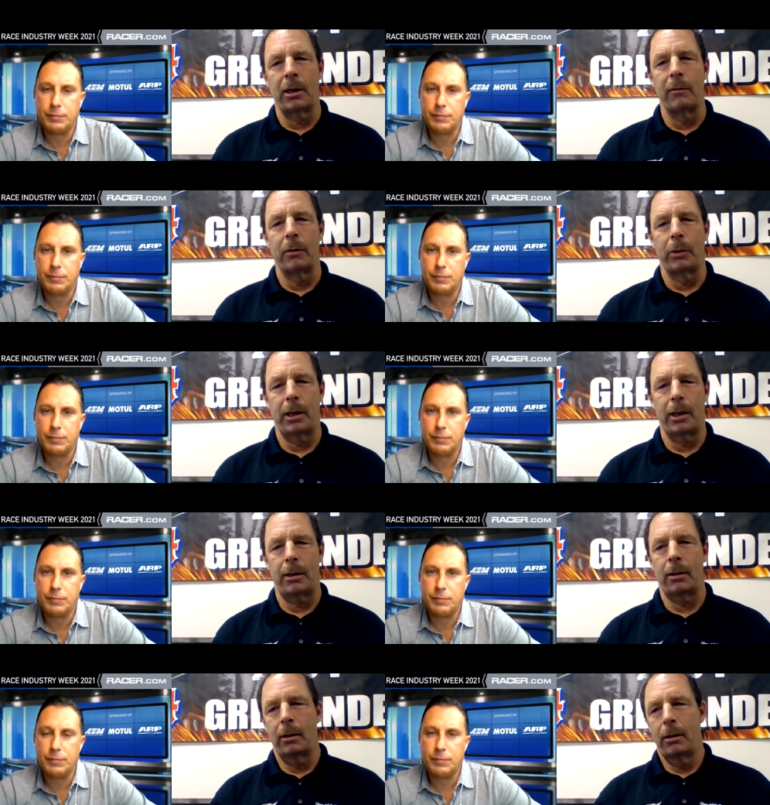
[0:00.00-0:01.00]
Speaker 1: a given. We
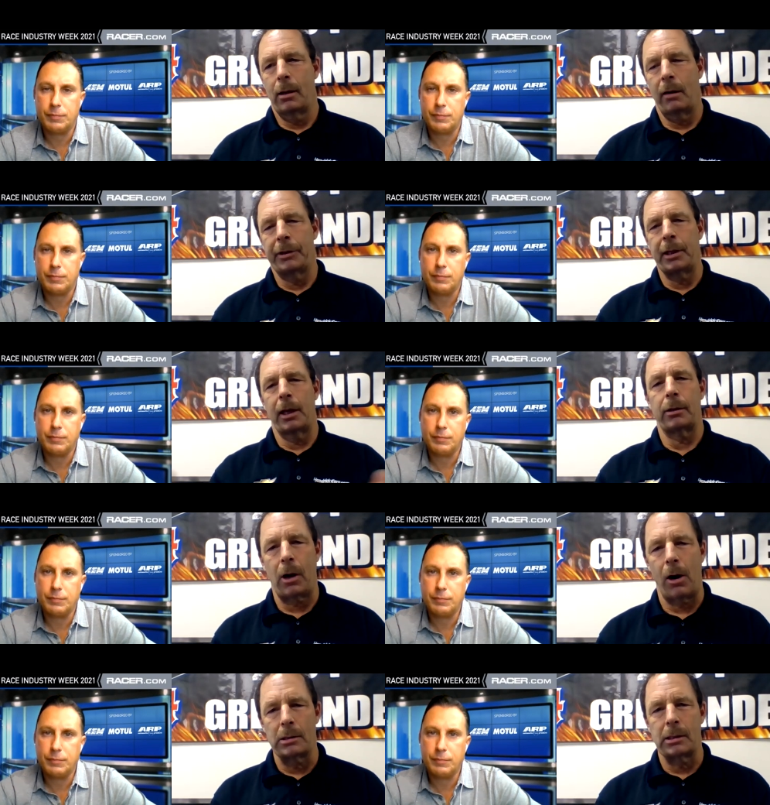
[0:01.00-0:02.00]
had of the
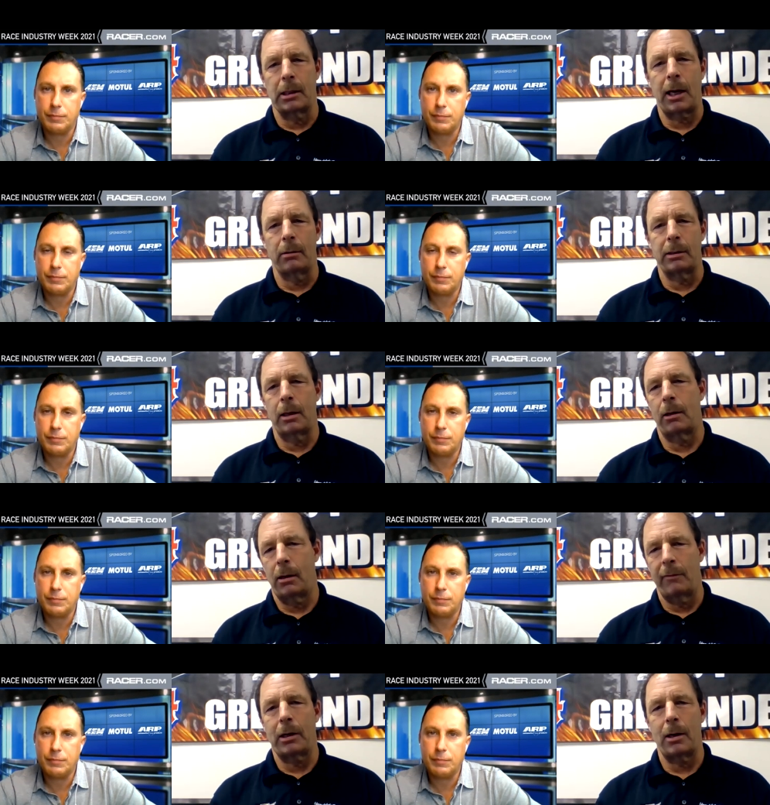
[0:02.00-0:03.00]
10 cars in the countdown
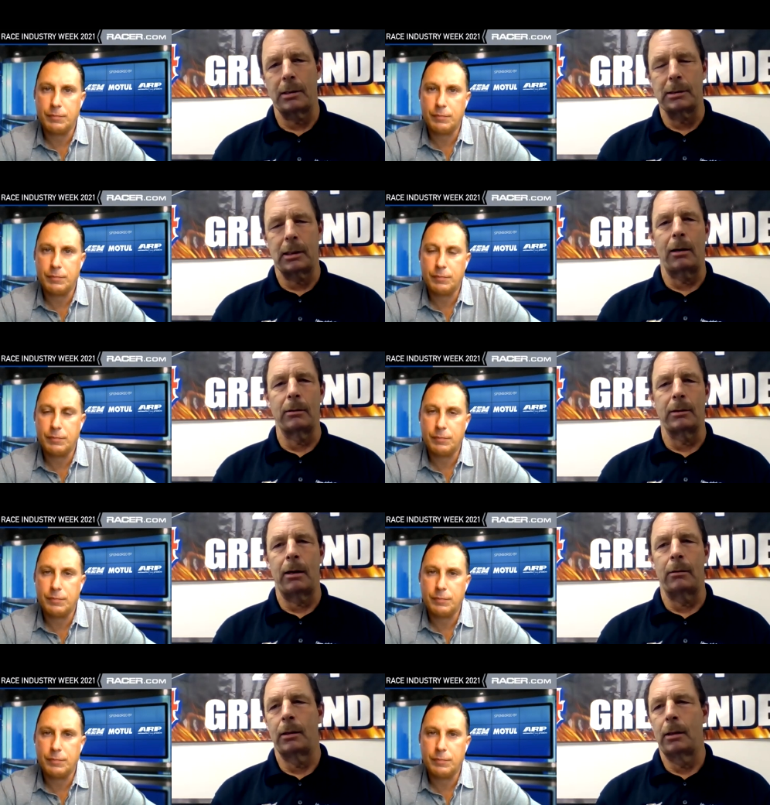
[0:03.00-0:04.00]
or 11 cars in the
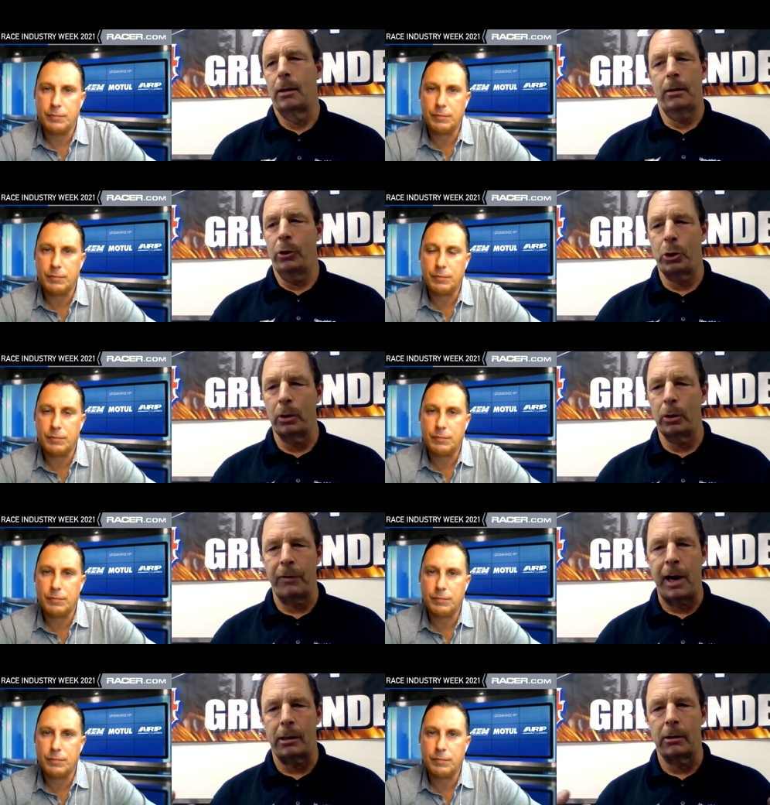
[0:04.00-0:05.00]
countdown, you could
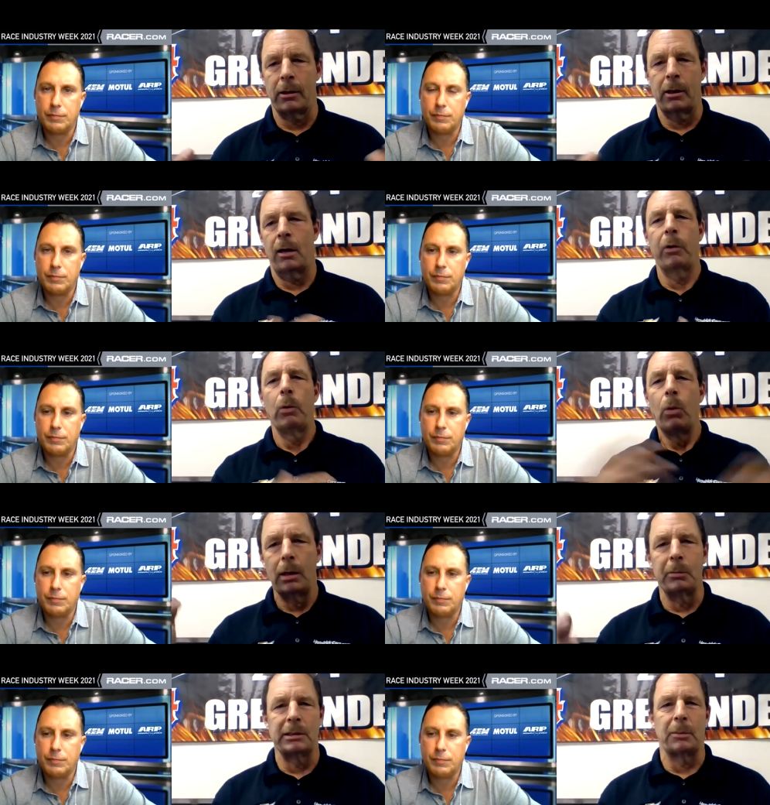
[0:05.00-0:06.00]
have factored in every
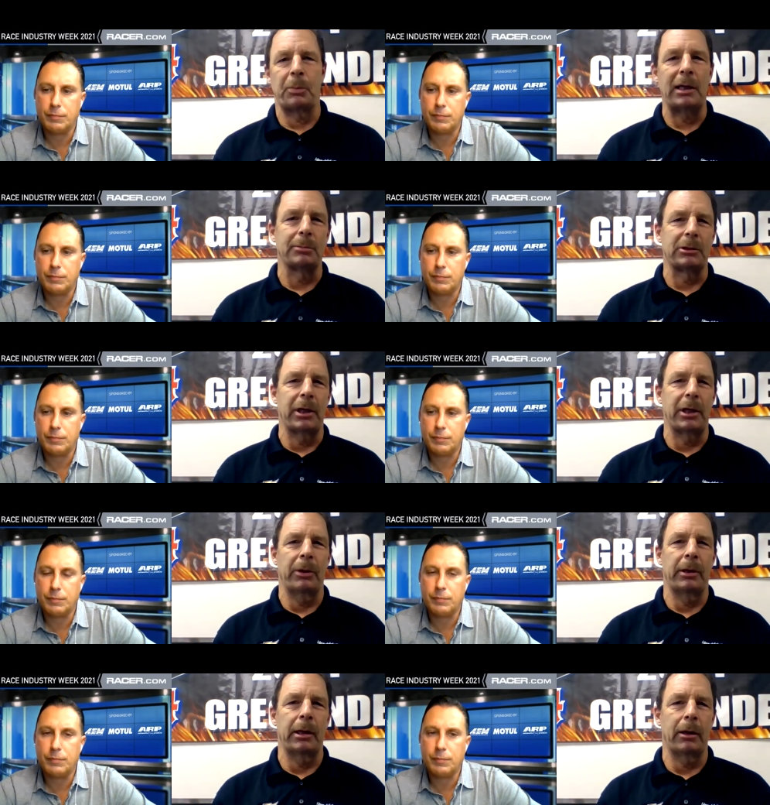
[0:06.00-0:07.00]
one of them as a possible
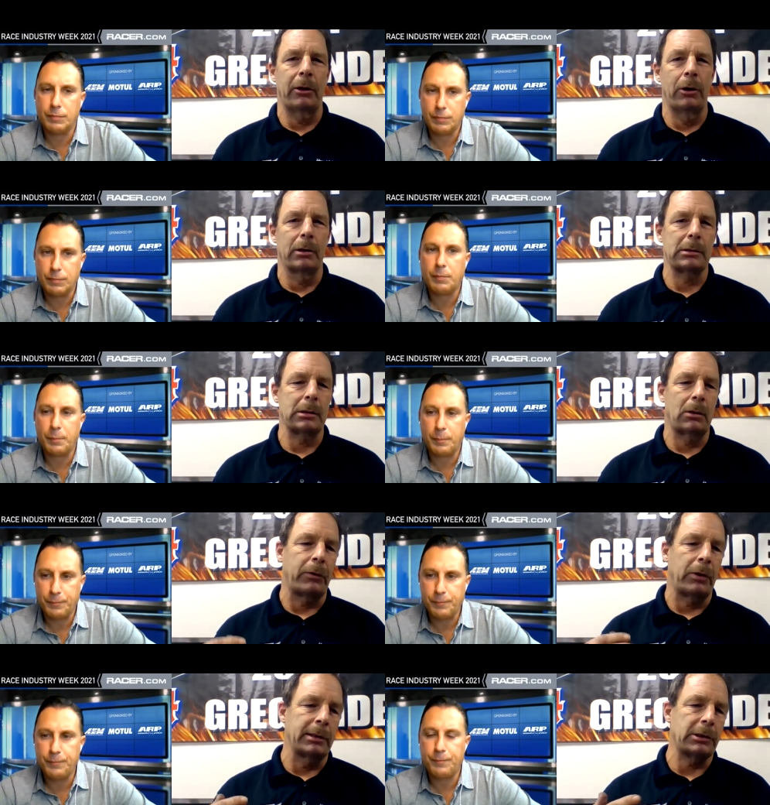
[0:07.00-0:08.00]
champion at the end of the year. So
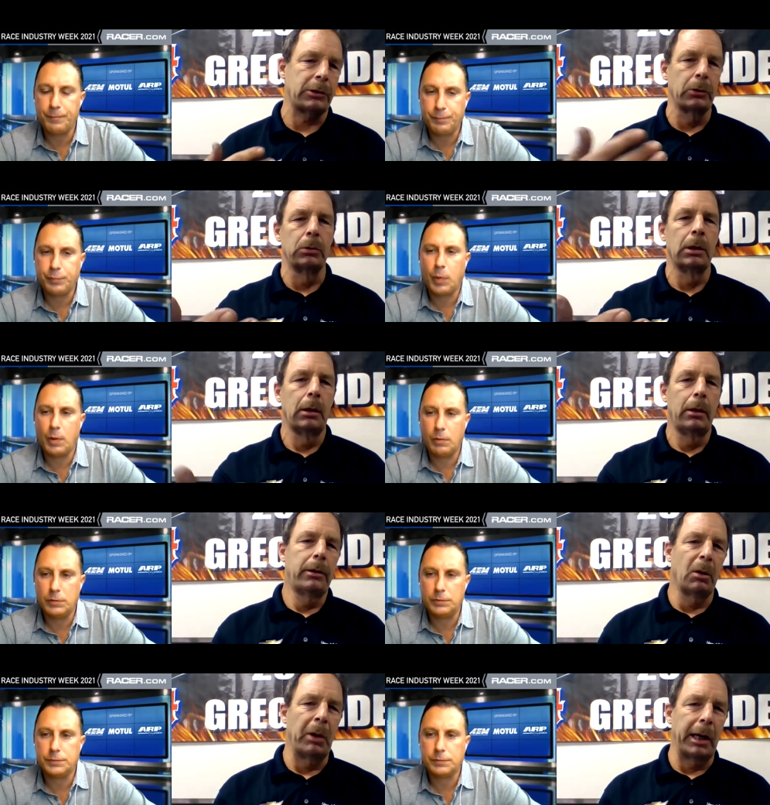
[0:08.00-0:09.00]
for us two
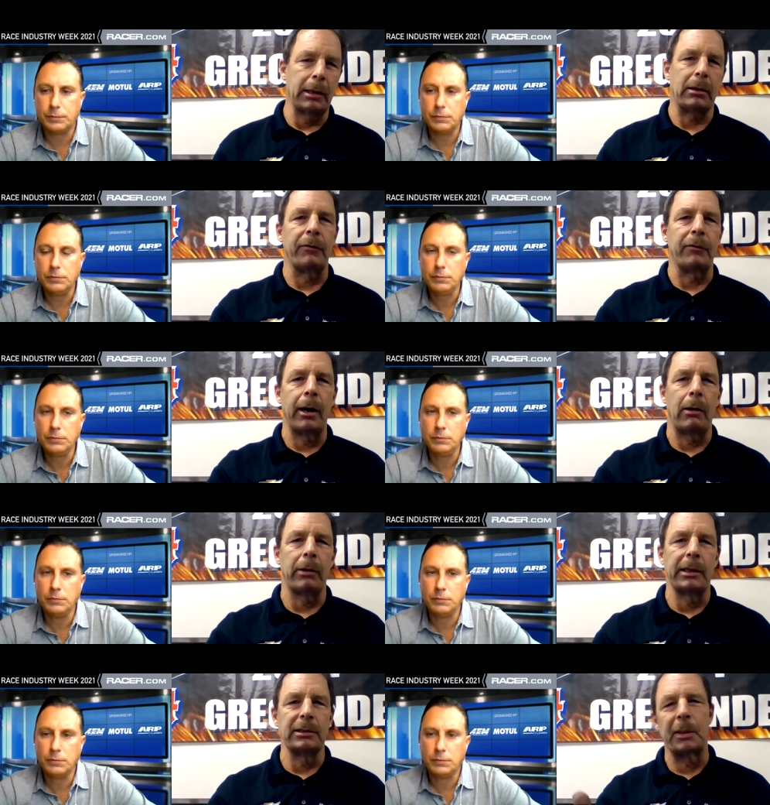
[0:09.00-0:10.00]
to make it to the final
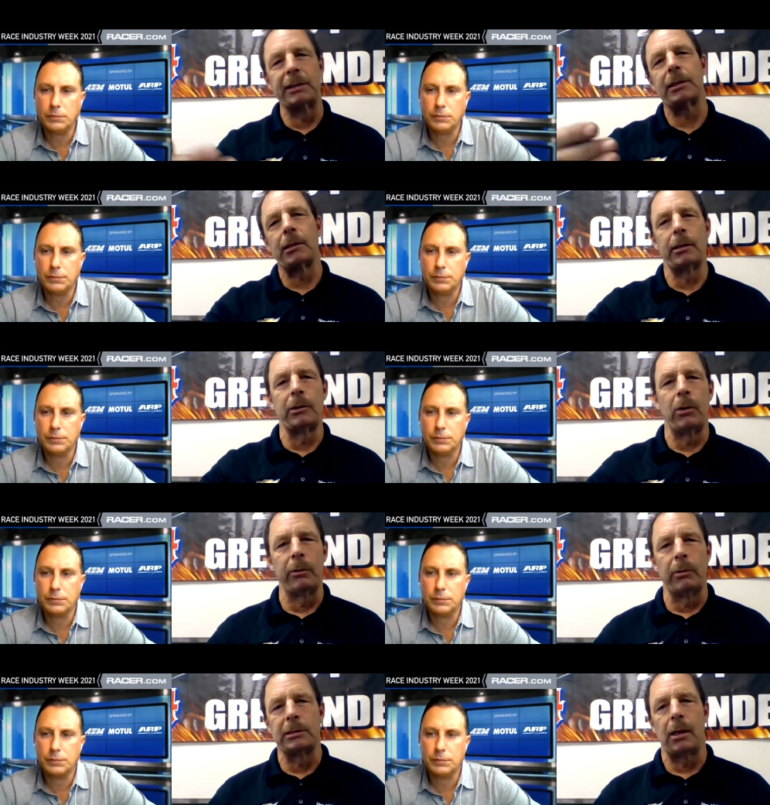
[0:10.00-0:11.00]
race, basically the
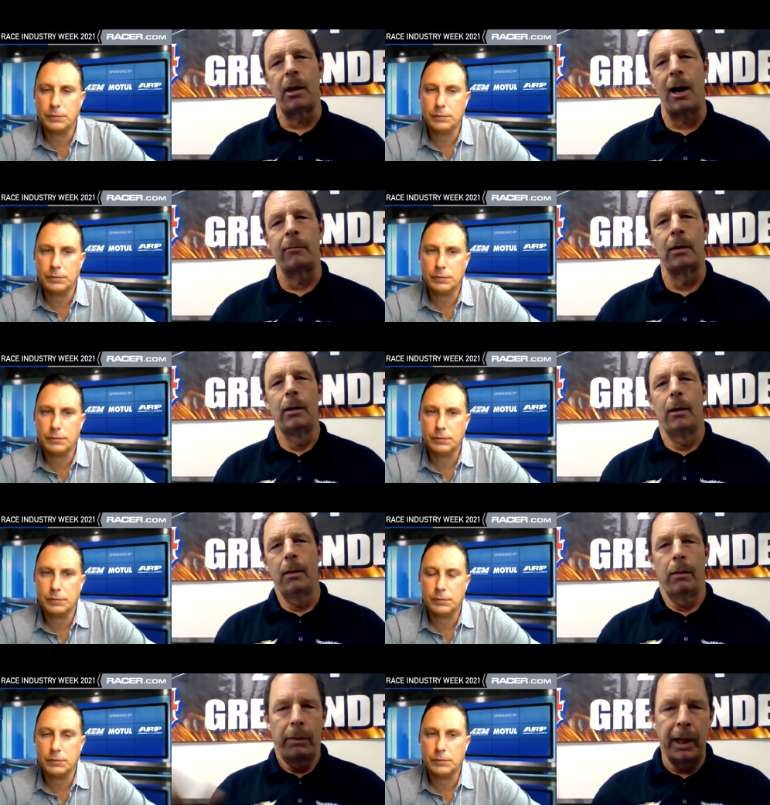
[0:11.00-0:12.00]
only ones alive,
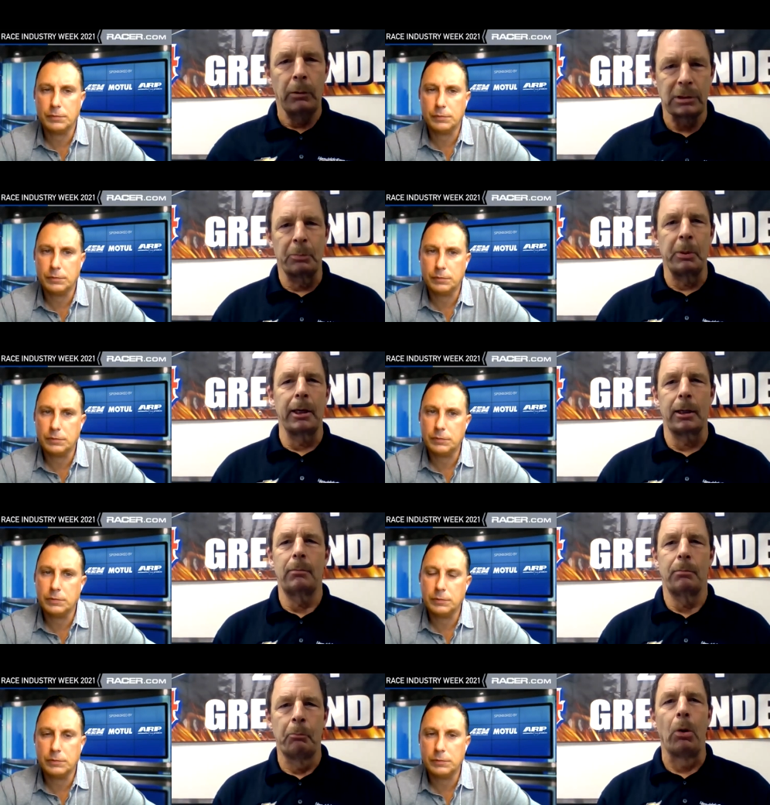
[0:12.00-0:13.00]
that was the
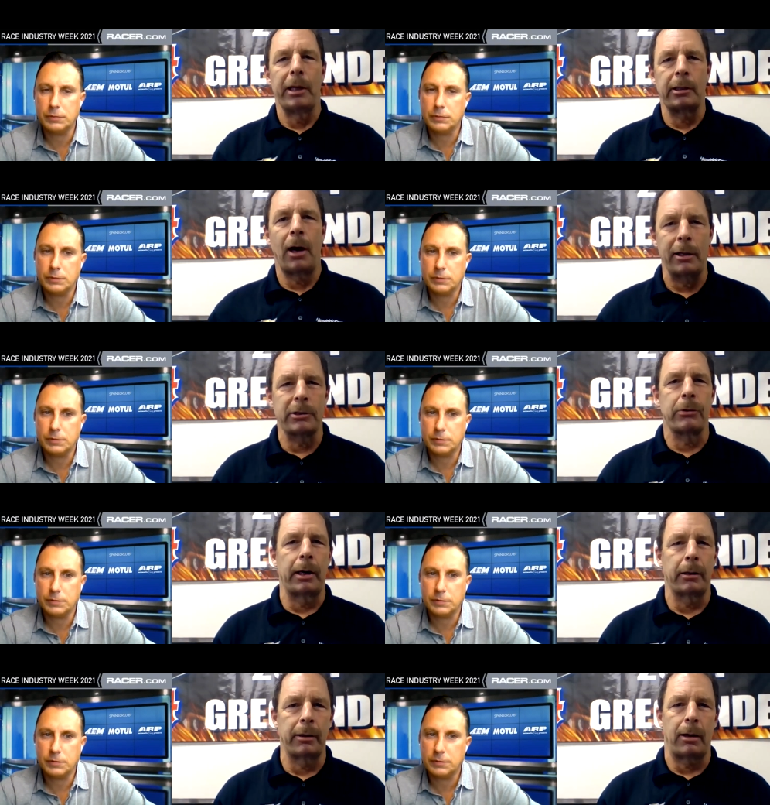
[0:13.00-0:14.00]
big bullet dodged
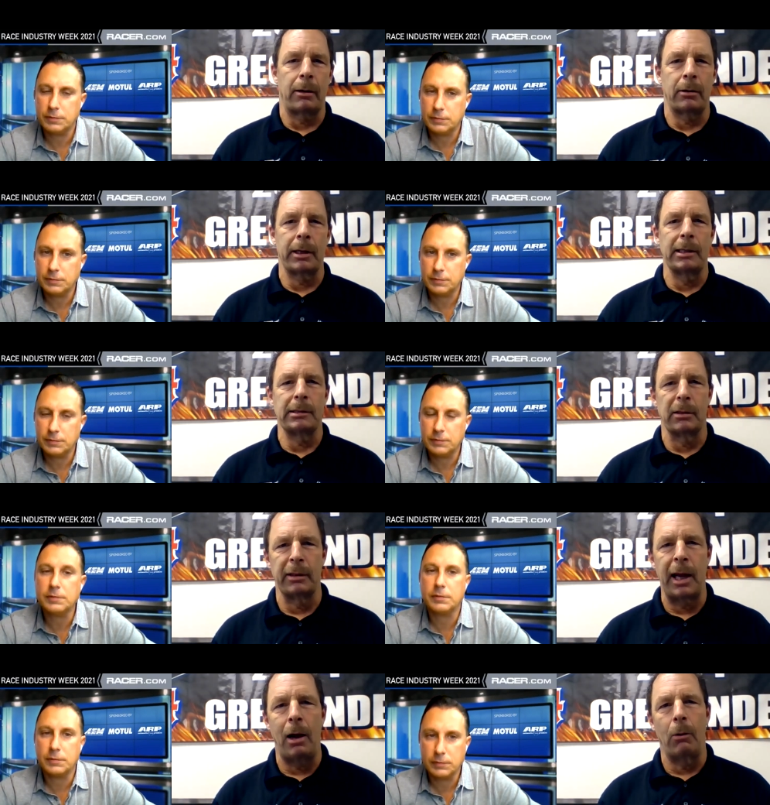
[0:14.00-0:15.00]
right there. Okay,
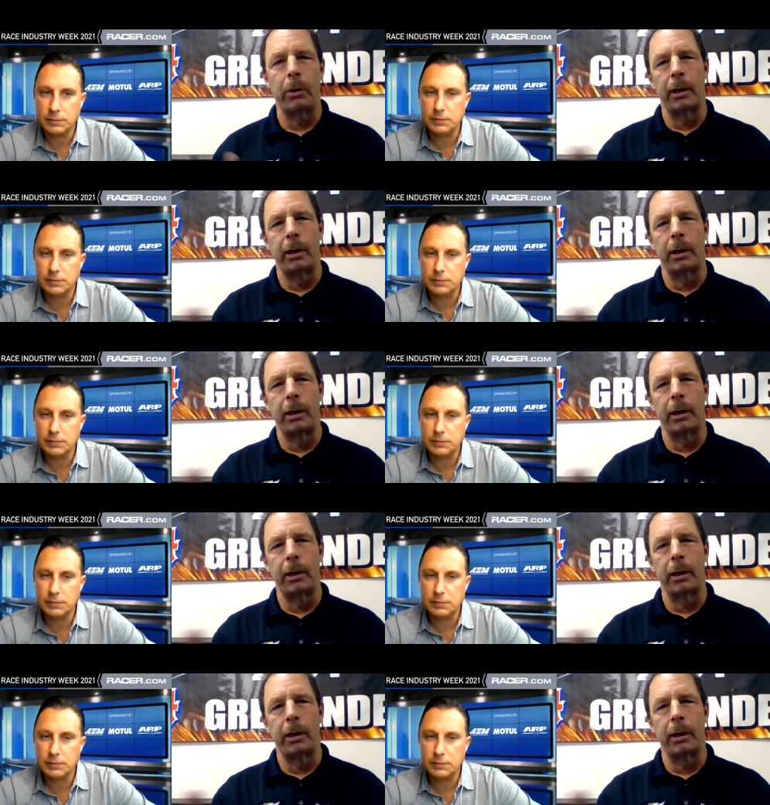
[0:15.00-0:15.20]
so now